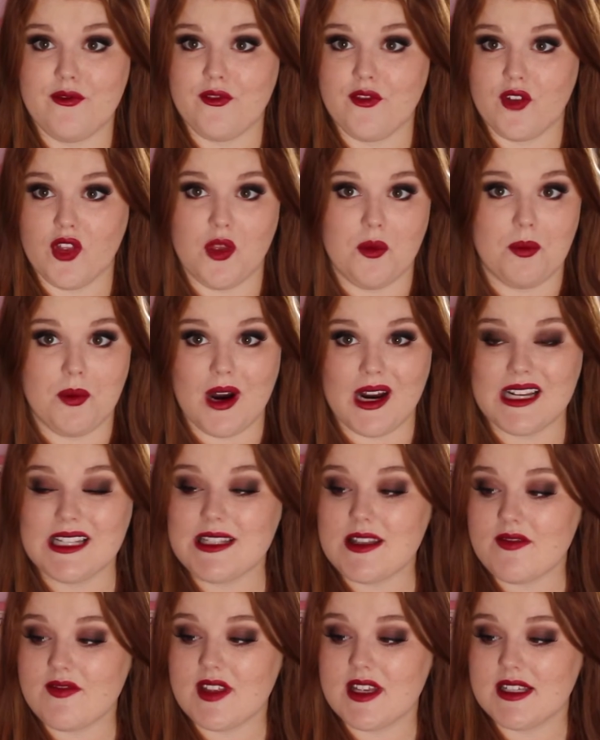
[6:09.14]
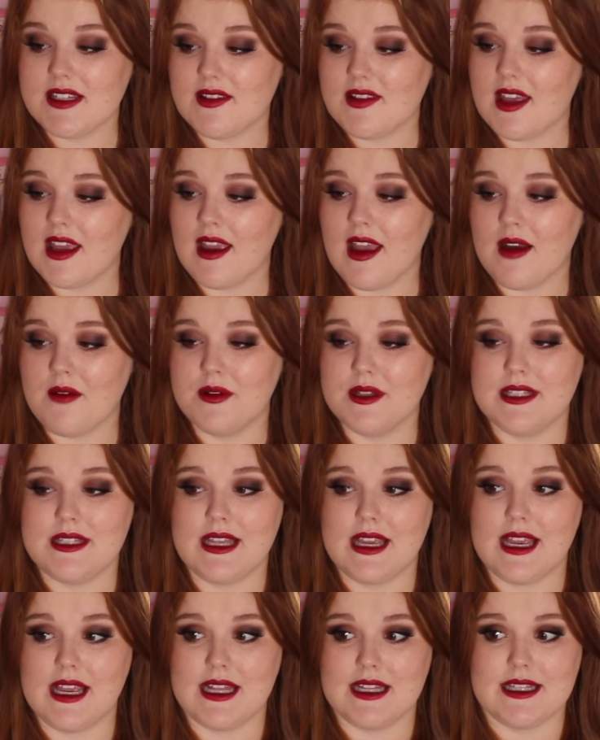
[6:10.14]
For the price of this thing, I would
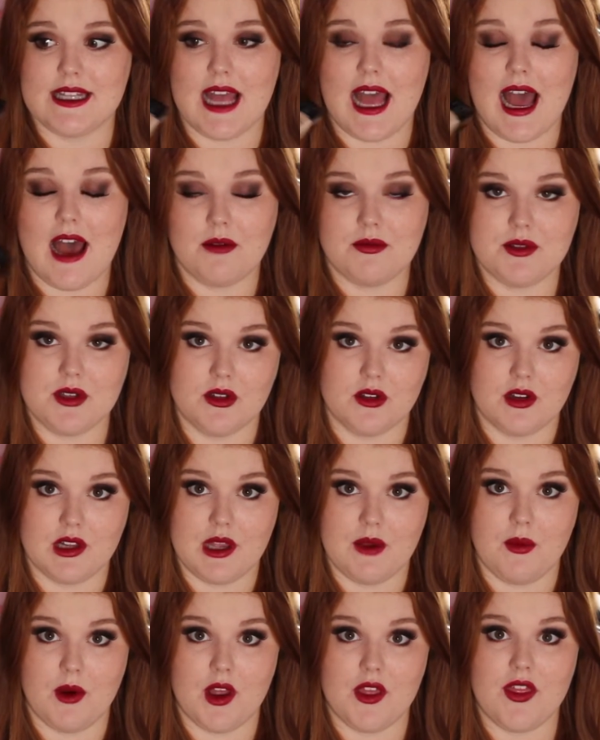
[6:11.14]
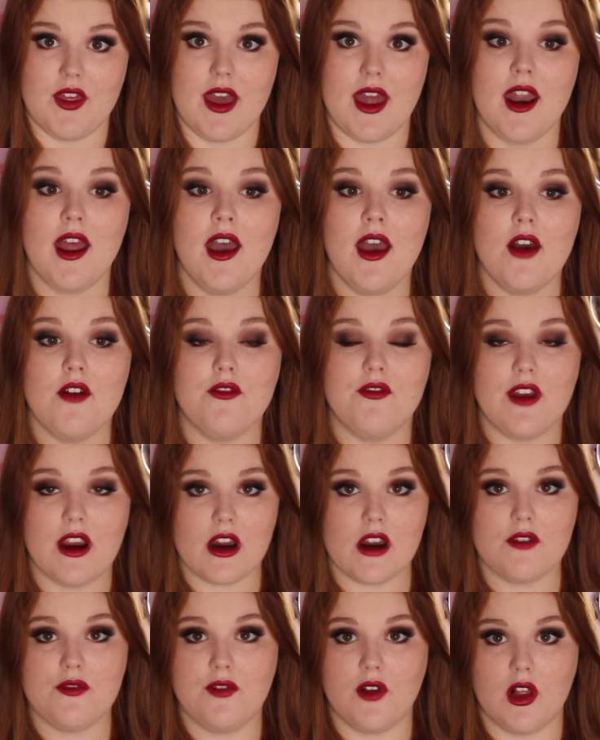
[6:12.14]
say it's absolutely worth it.
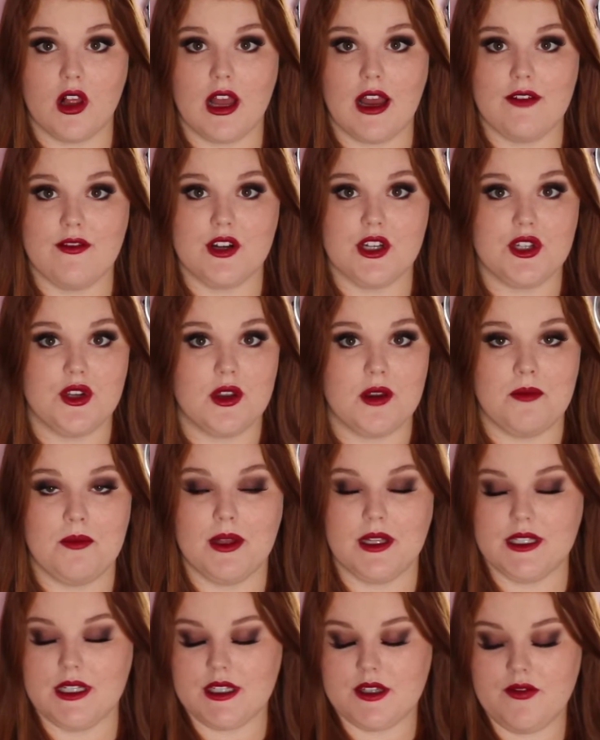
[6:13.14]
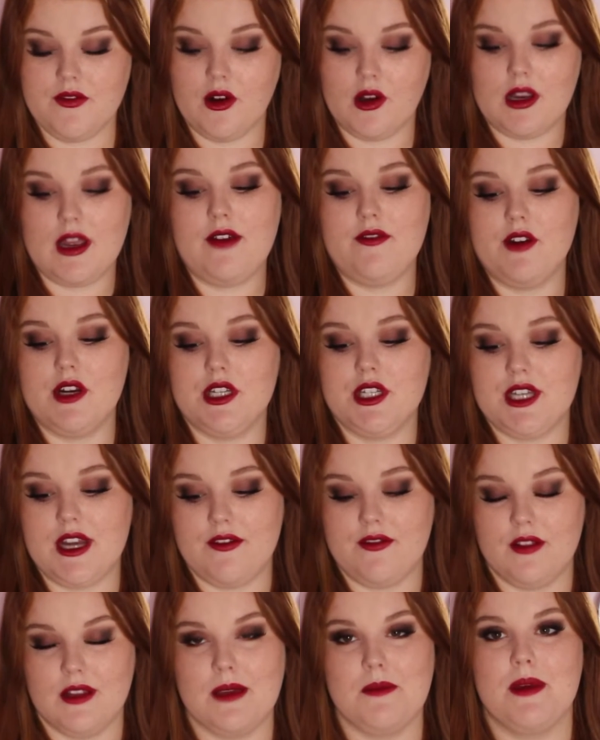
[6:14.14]
Very full coverage. You can build it to full coverage
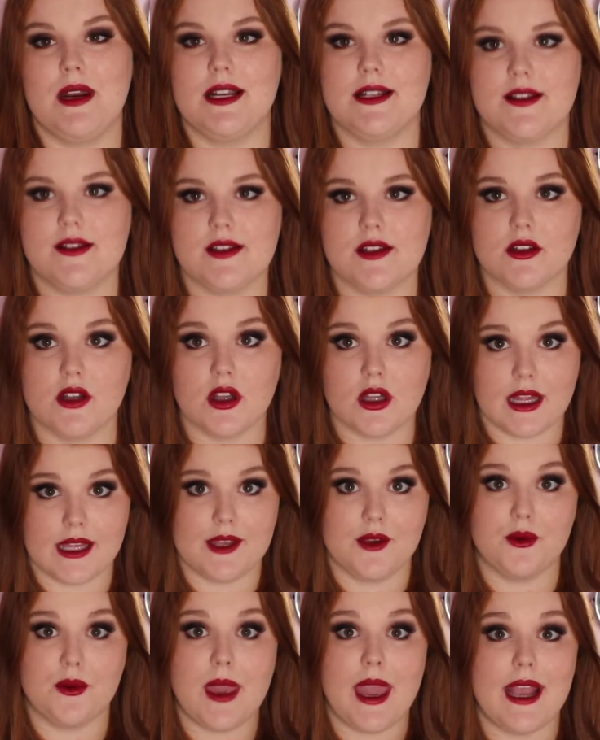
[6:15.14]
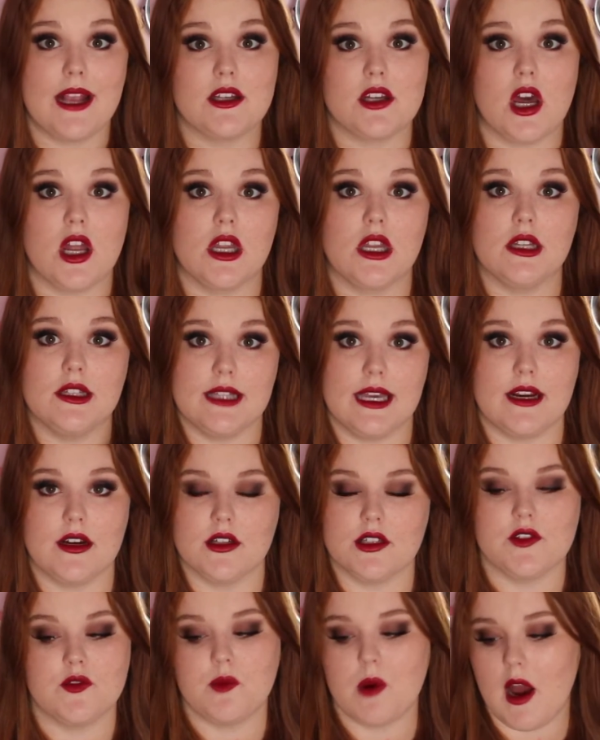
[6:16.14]
definitely, but it doesn't look like you caked on
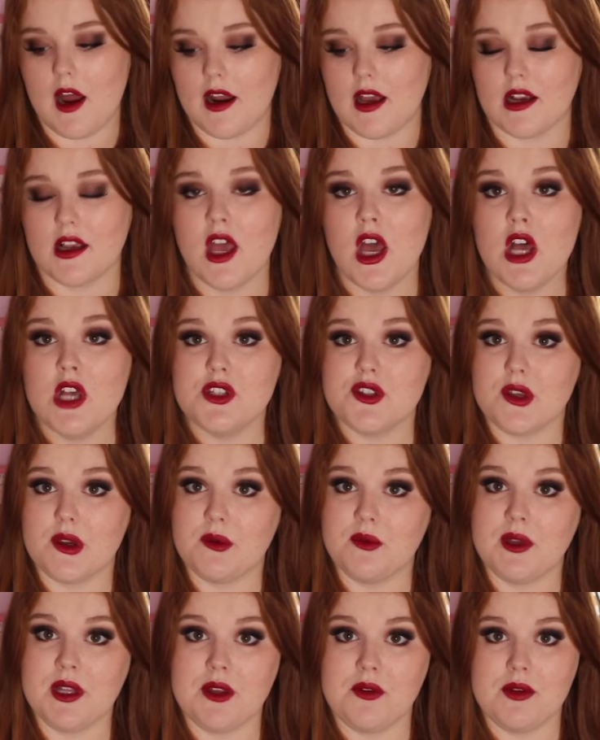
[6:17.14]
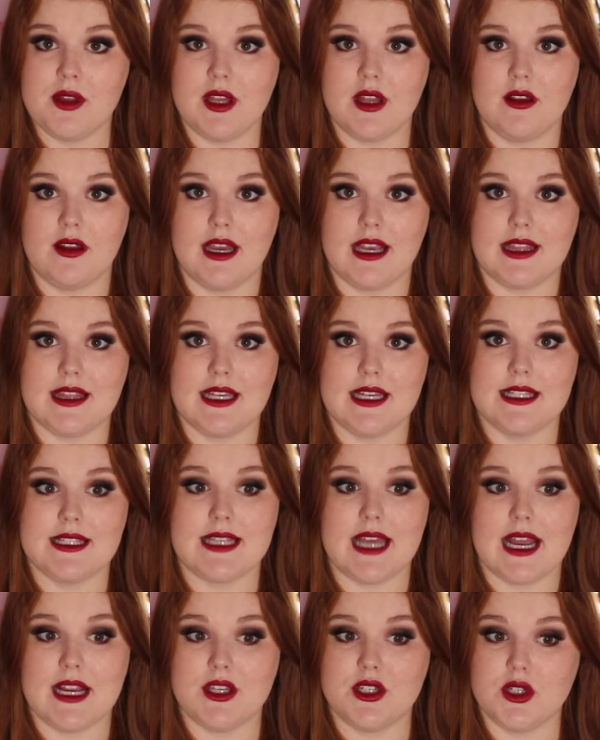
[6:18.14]
layers of product. So I really, really like
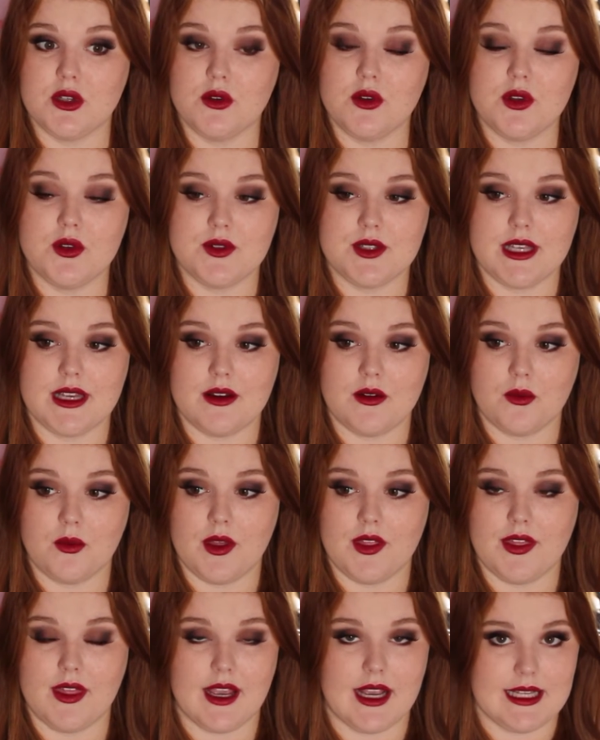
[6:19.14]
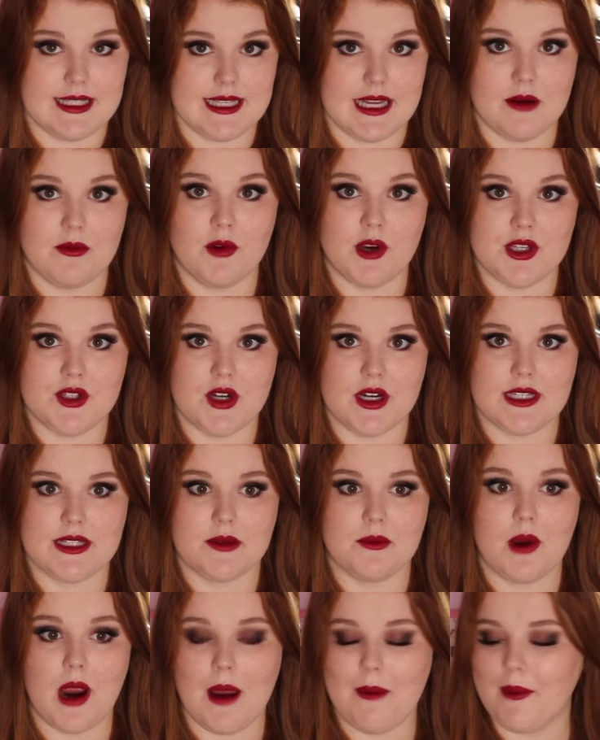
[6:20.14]
this. I do use it with, like I said, a
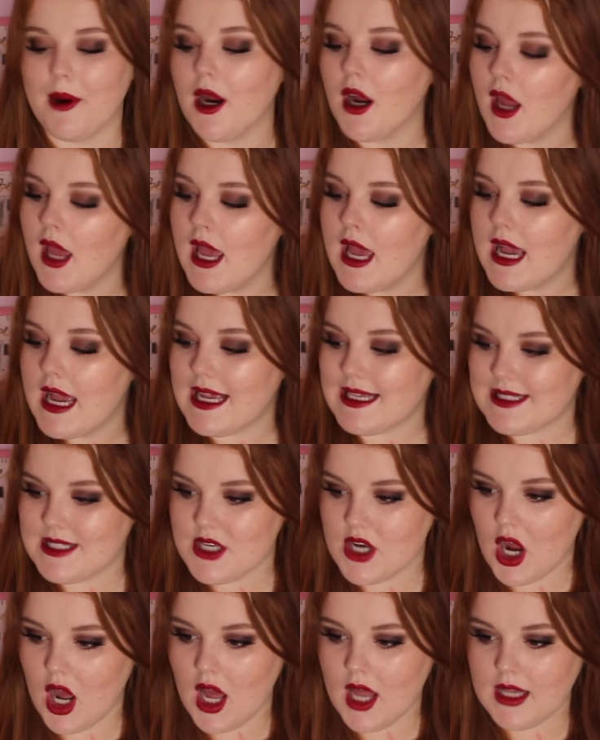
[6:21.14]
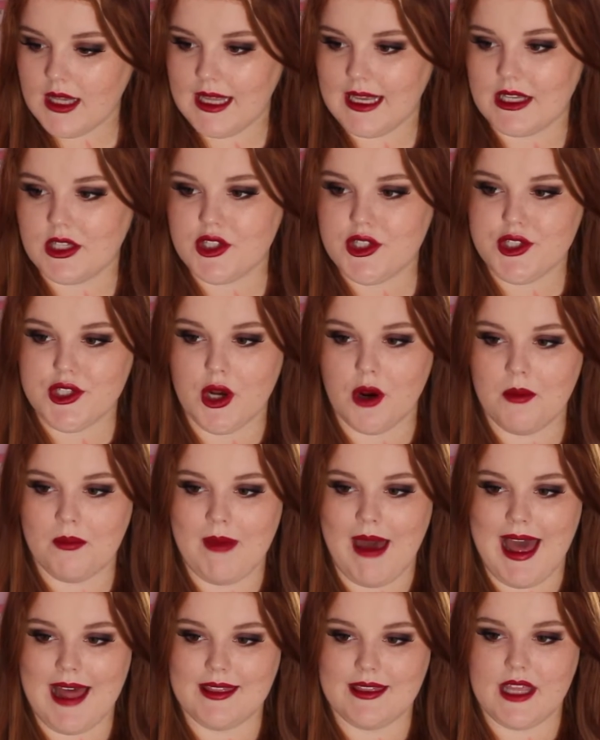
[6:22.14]
moisturizing primer. It's not like so
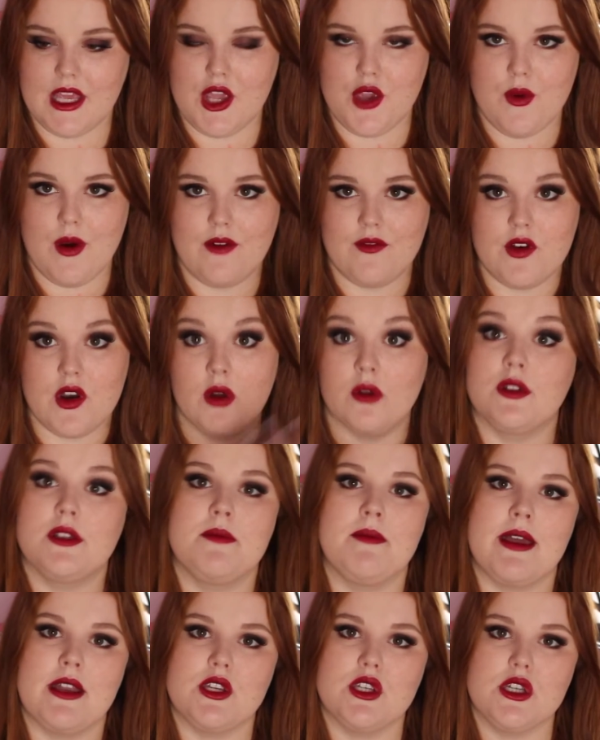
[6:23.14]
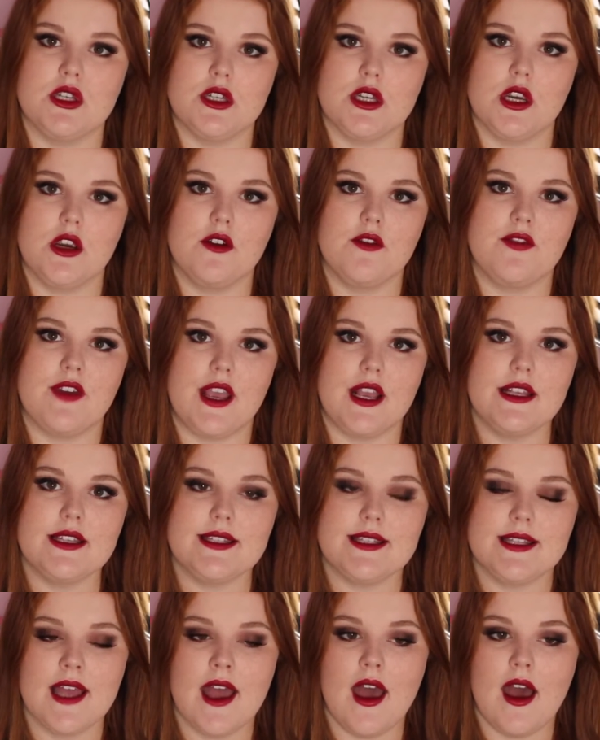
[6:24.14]
matte that you have no dimension to your face.